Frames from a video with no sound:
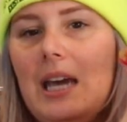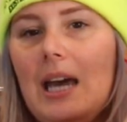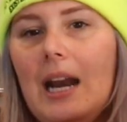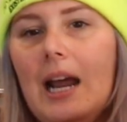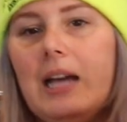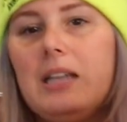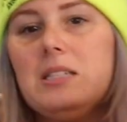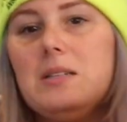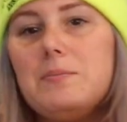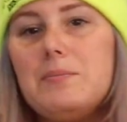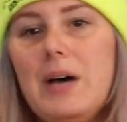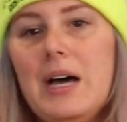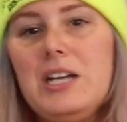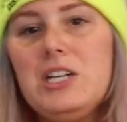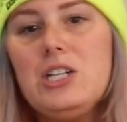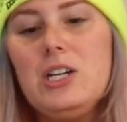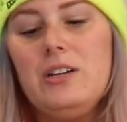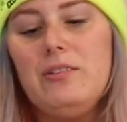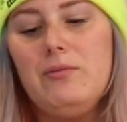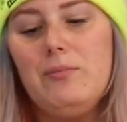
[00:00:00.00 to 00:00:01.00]
get as
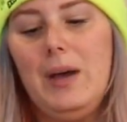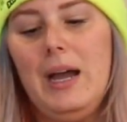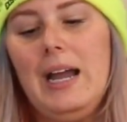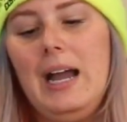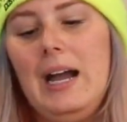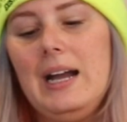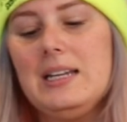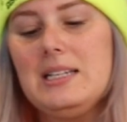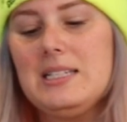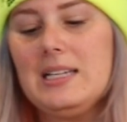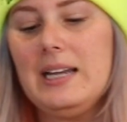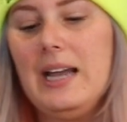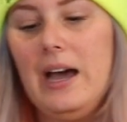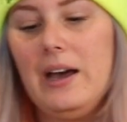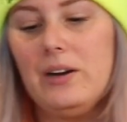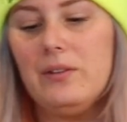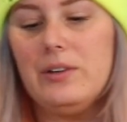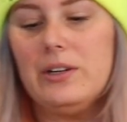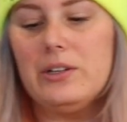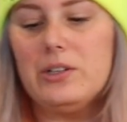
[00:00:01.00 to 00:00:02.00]
much of my icing
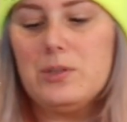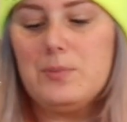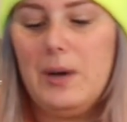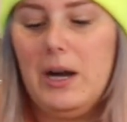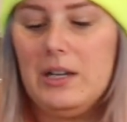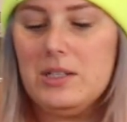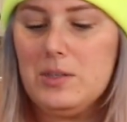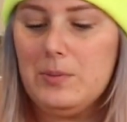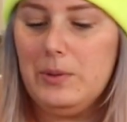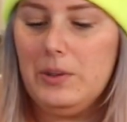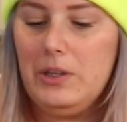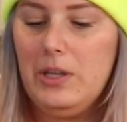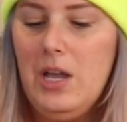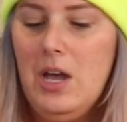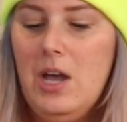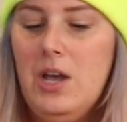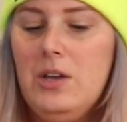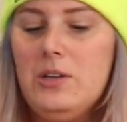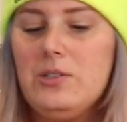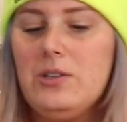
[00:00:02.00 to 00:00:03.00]
out of here as possible.
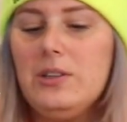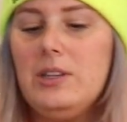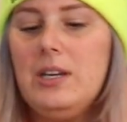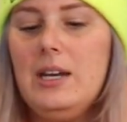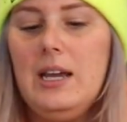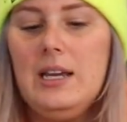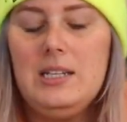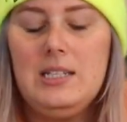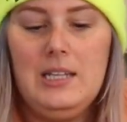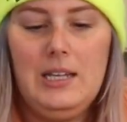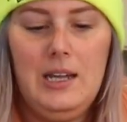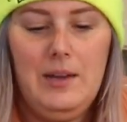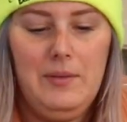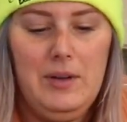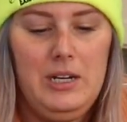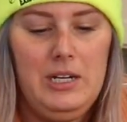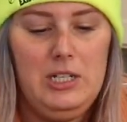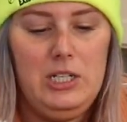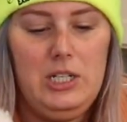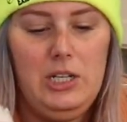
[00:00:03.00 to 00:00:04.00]
So the next thing I'm
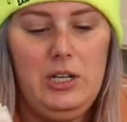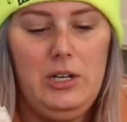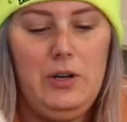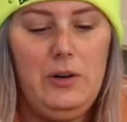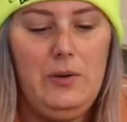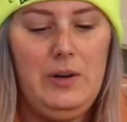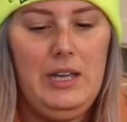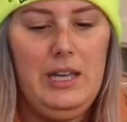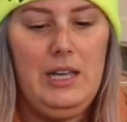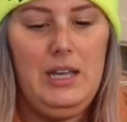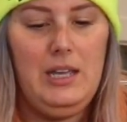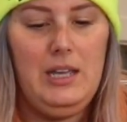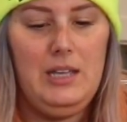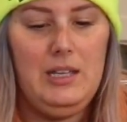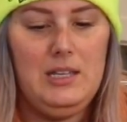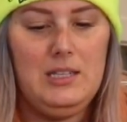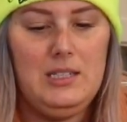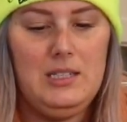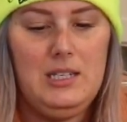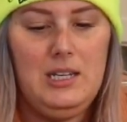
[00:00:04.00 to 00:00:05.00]
gonna do
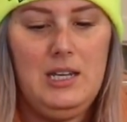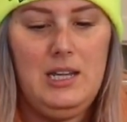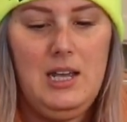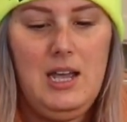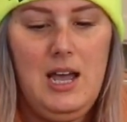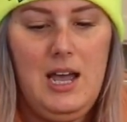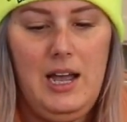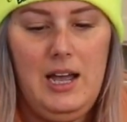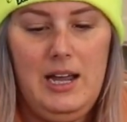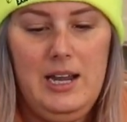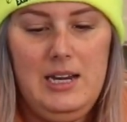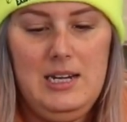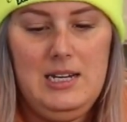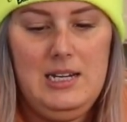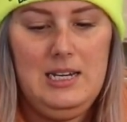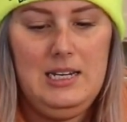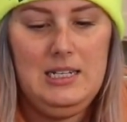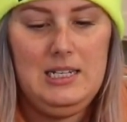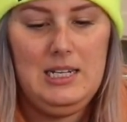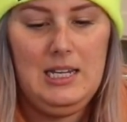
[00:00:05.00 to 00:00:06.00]
is I
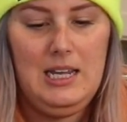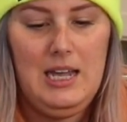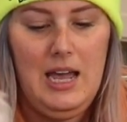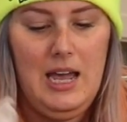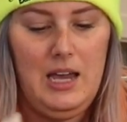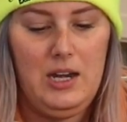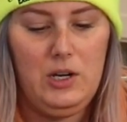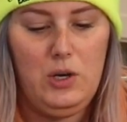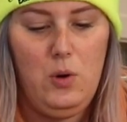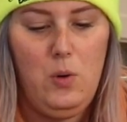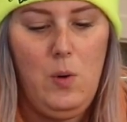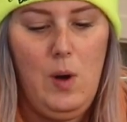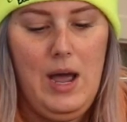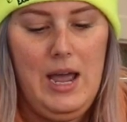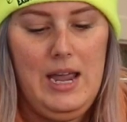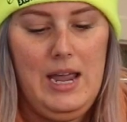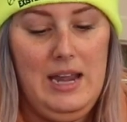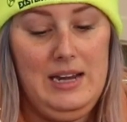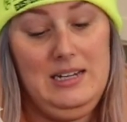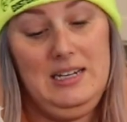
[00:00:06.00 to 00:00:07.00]
need to get
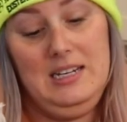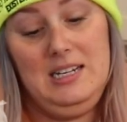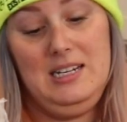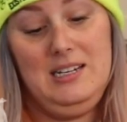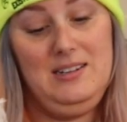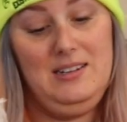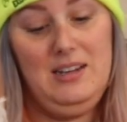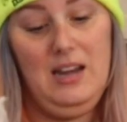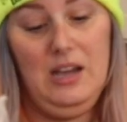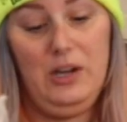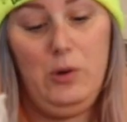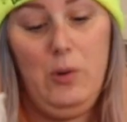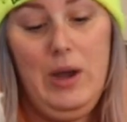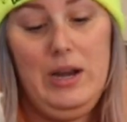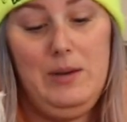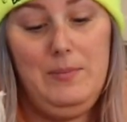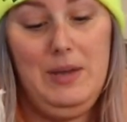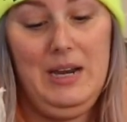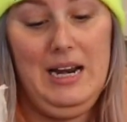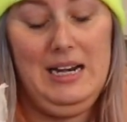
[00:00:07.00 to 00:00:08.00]
not
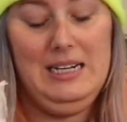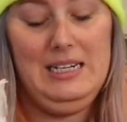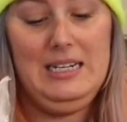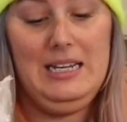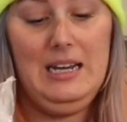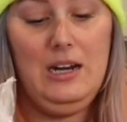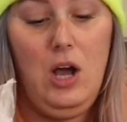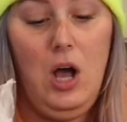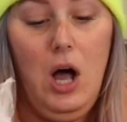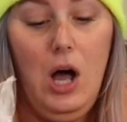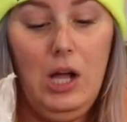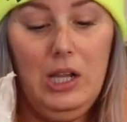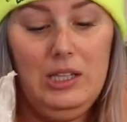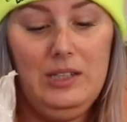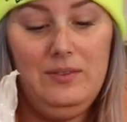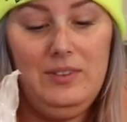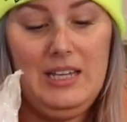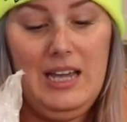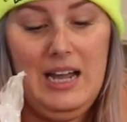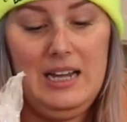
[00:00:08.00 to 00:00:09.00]
quite a bit, I need to get
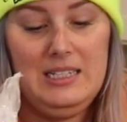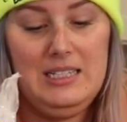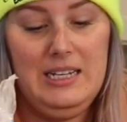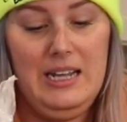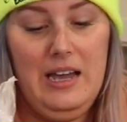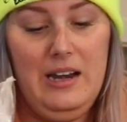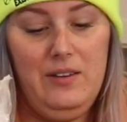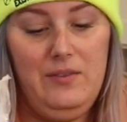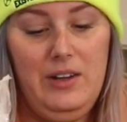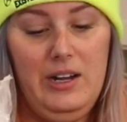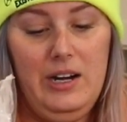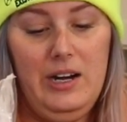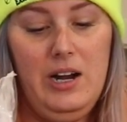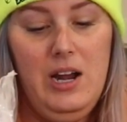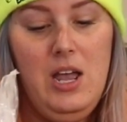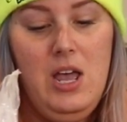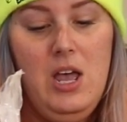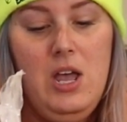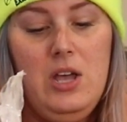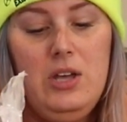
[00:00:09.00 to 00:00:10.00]
all of the icing out of here.
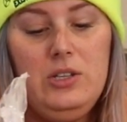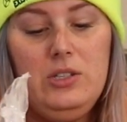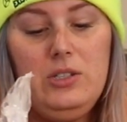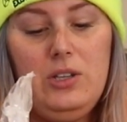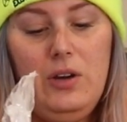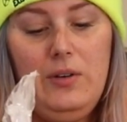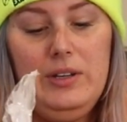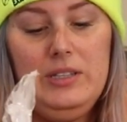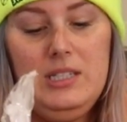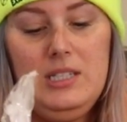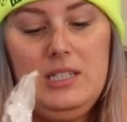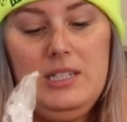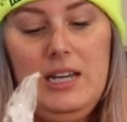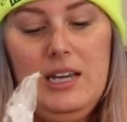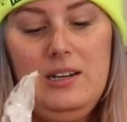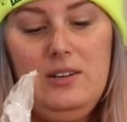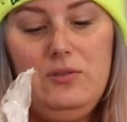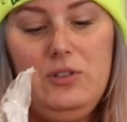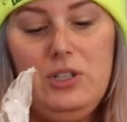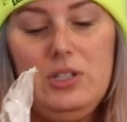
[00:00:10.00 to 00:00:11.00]
So
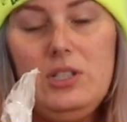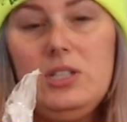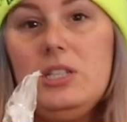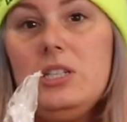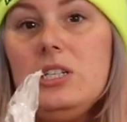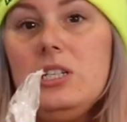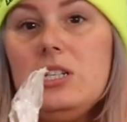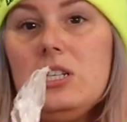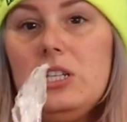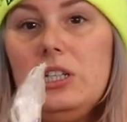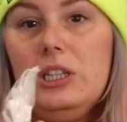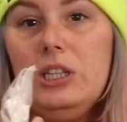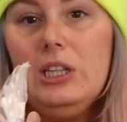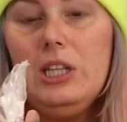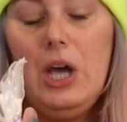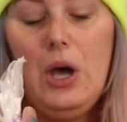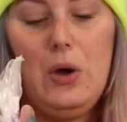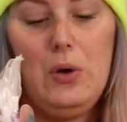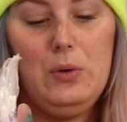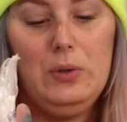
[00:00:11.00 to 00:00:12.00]
instead of just
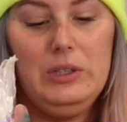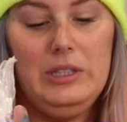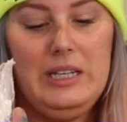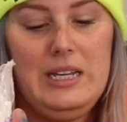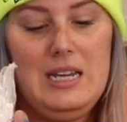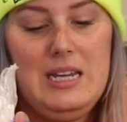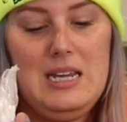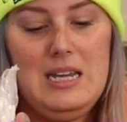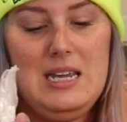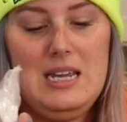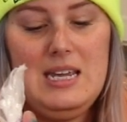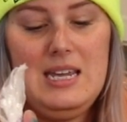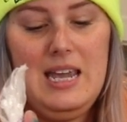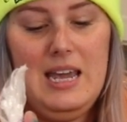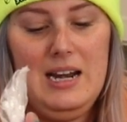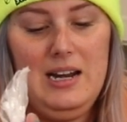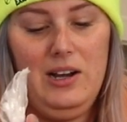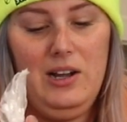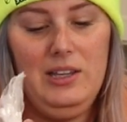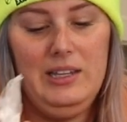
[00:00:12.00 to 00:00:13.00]
slowly
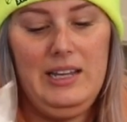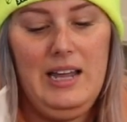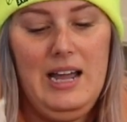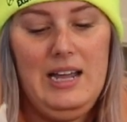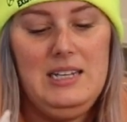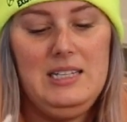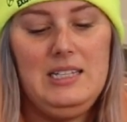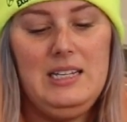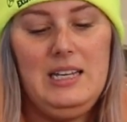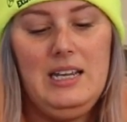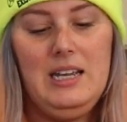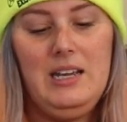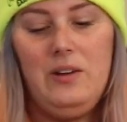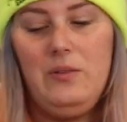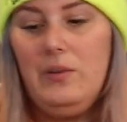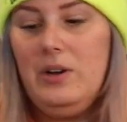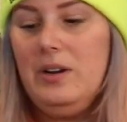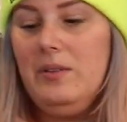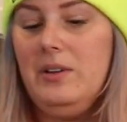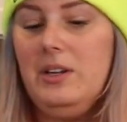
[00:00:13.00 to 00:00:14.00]
getting all the icing in,
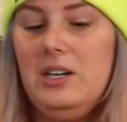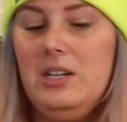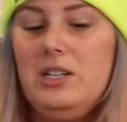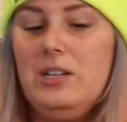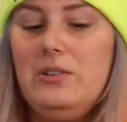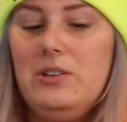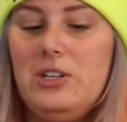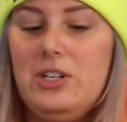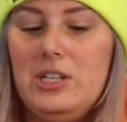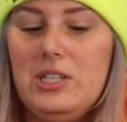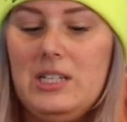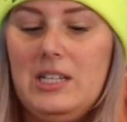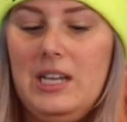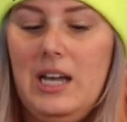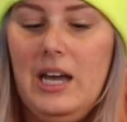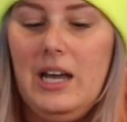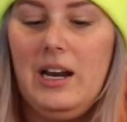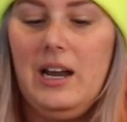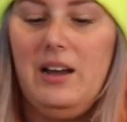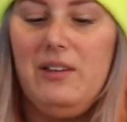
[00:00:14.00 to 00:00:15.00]
what I'm gonna do is just
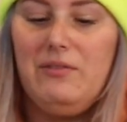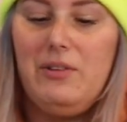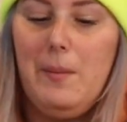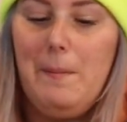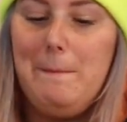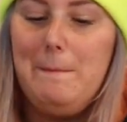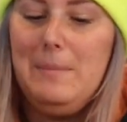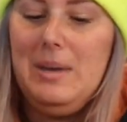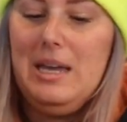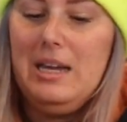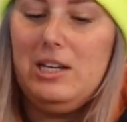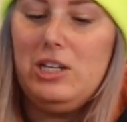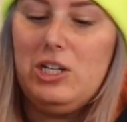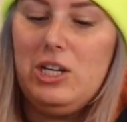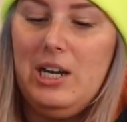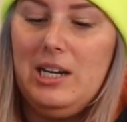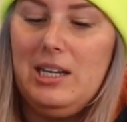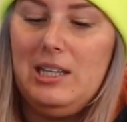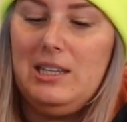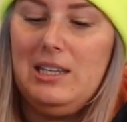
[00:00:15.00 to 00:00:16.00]
cut off a big
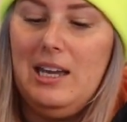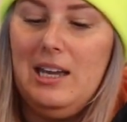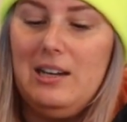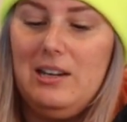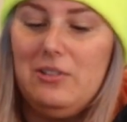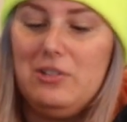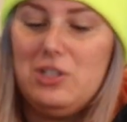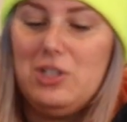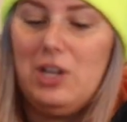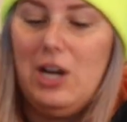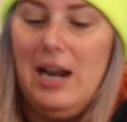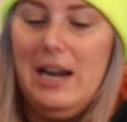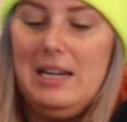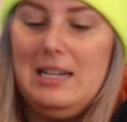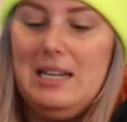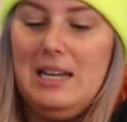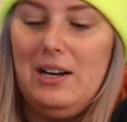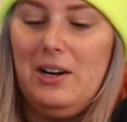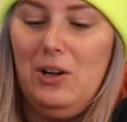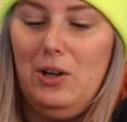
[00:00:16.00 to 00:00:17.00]
chunk at the end. I was trying
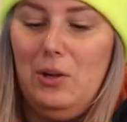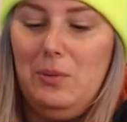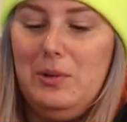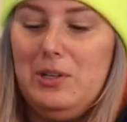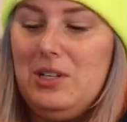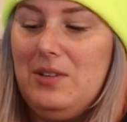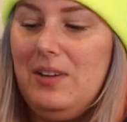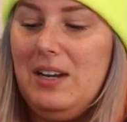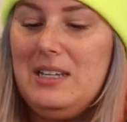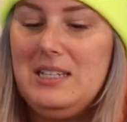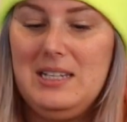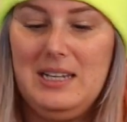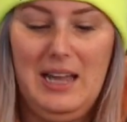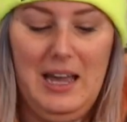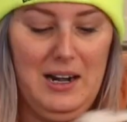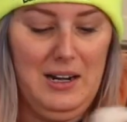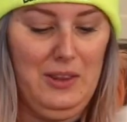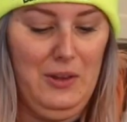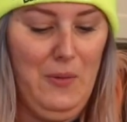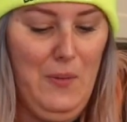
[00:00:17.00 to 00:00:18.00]
to get a whole bunch of icing
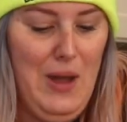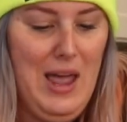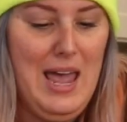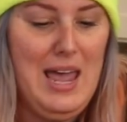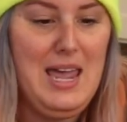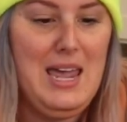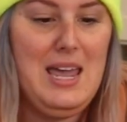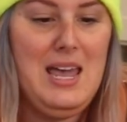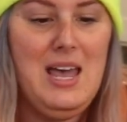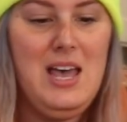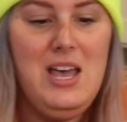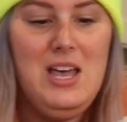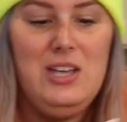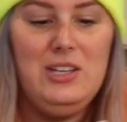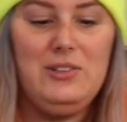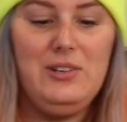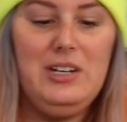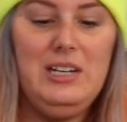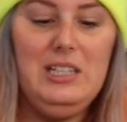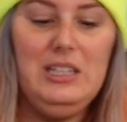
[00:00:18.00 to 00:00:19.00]
out of the way
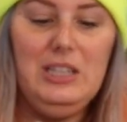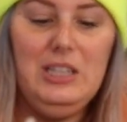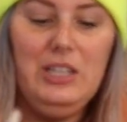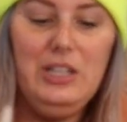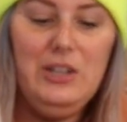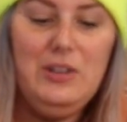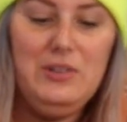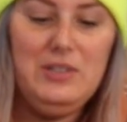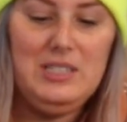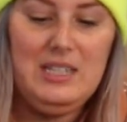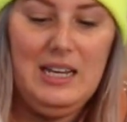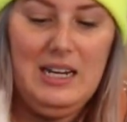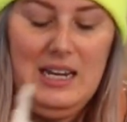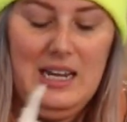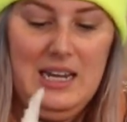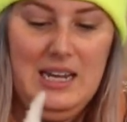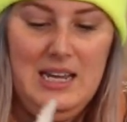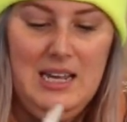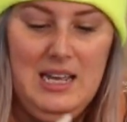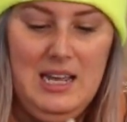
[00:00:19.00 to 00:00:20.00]
so I didn't lose
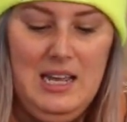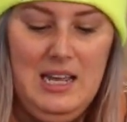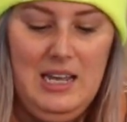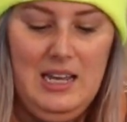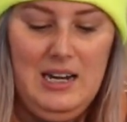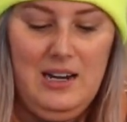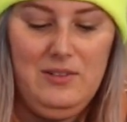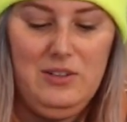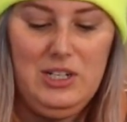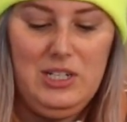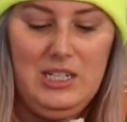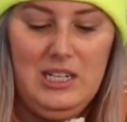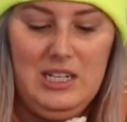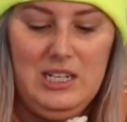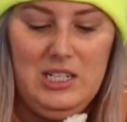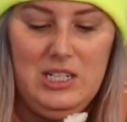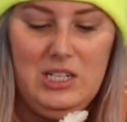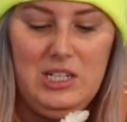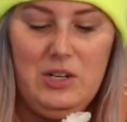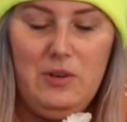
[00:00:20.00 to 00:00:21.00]
any, and I'm just
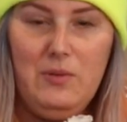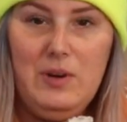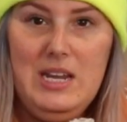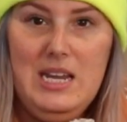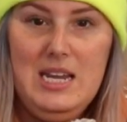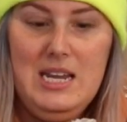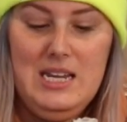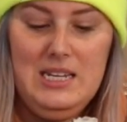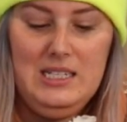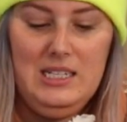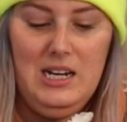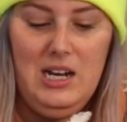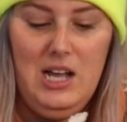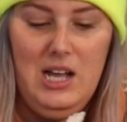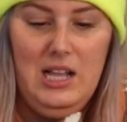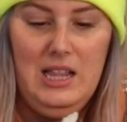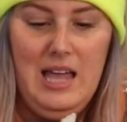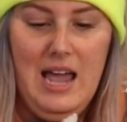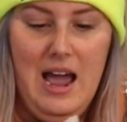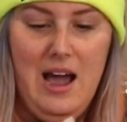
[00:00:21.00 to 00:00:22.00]
gonna squeeze it
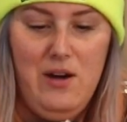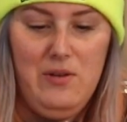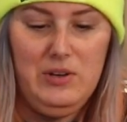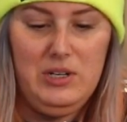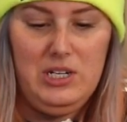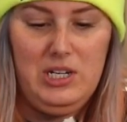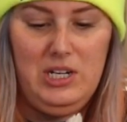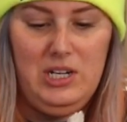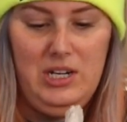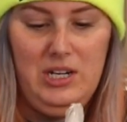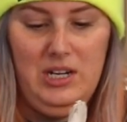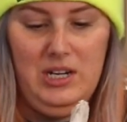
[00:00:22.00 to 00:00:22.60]
all out.